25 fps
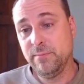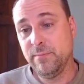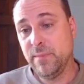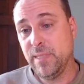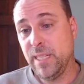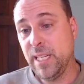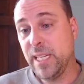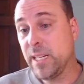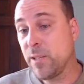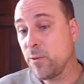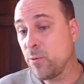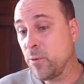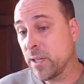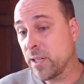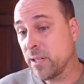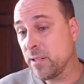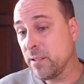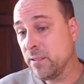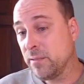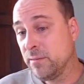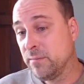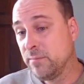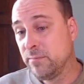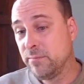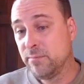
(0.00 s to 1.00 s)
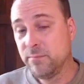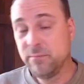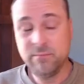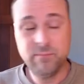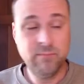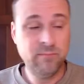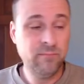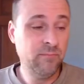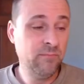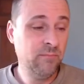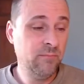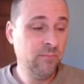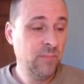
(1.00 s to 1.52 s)
any quicker.
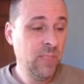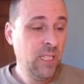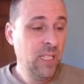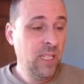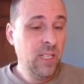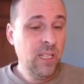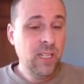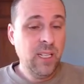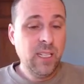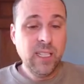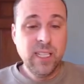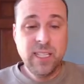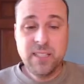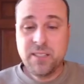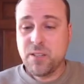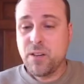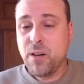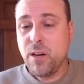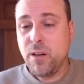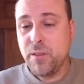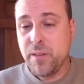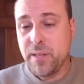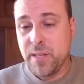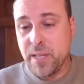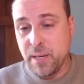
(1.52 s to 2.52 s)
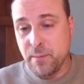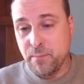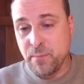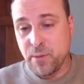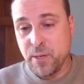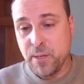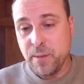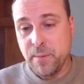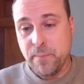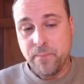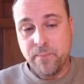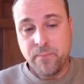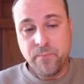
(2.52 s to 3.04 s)
Let's call the
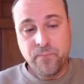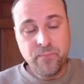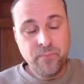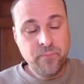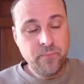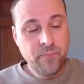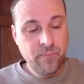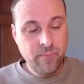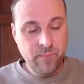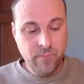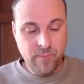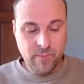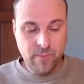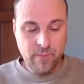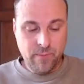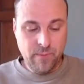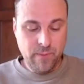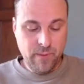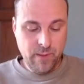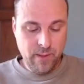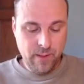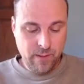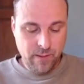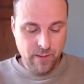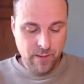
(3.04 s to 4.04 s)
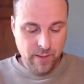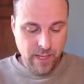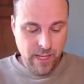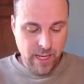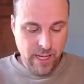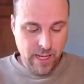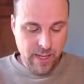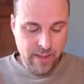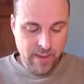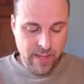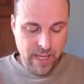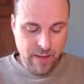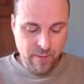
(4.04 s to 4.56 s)
number,
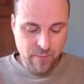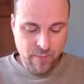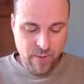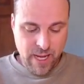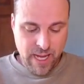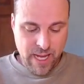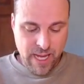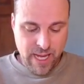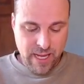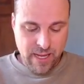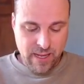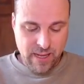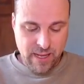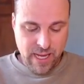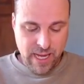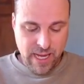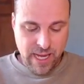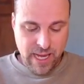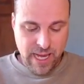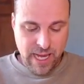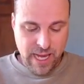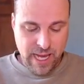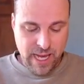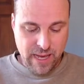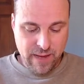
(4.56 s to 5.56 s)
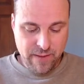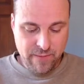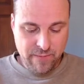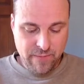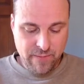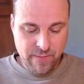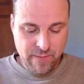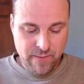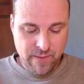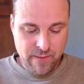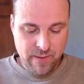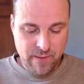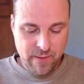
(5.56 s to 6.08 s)
and that way I
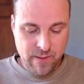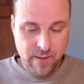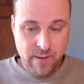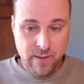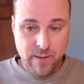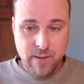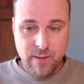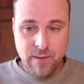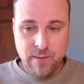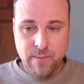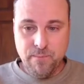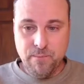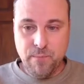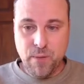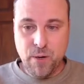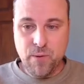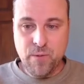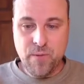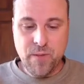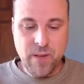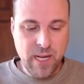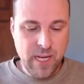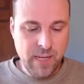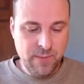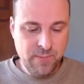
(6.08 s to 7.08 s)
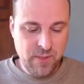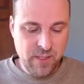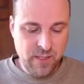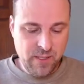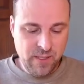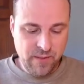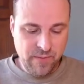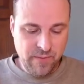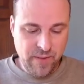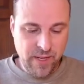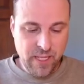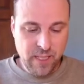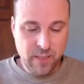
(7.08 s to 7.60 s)
have both
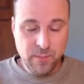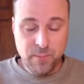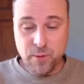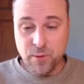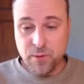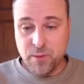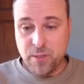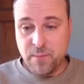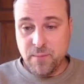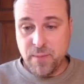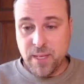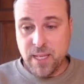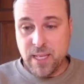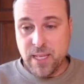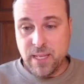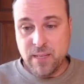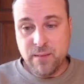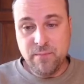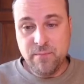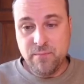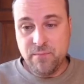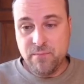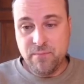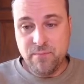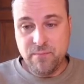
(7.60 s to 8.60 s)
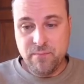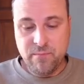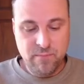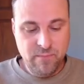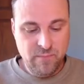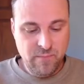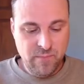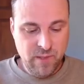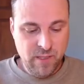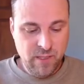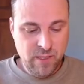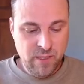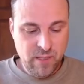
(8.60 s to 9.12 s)
options available to me and
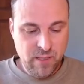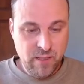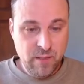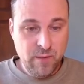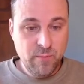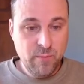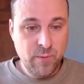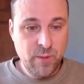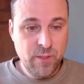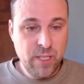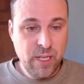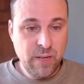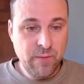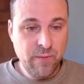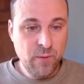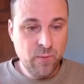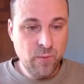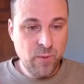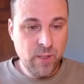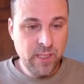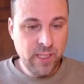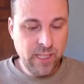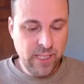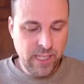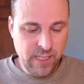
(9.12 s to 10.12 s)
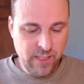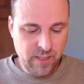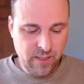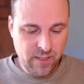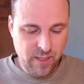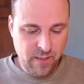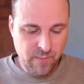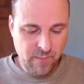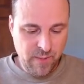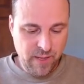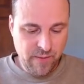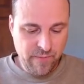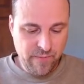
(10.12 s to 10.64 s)
whichever one gets
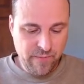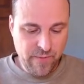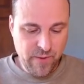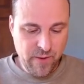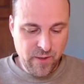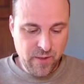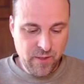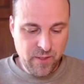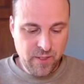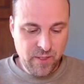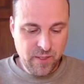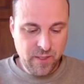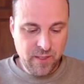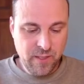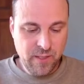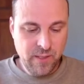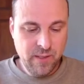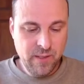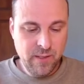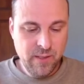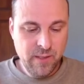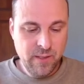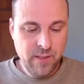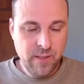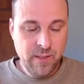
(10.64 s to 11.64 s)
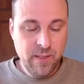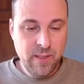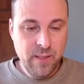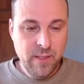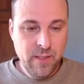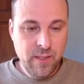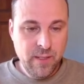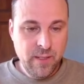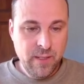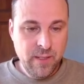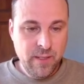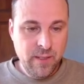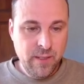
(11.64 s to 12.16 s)
to me first,
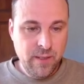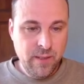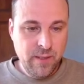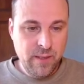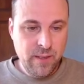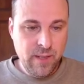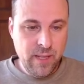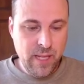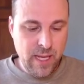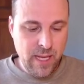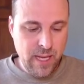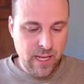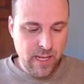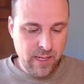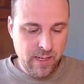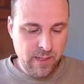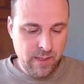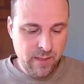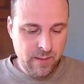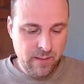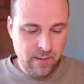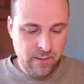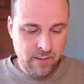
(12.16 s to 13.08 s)
then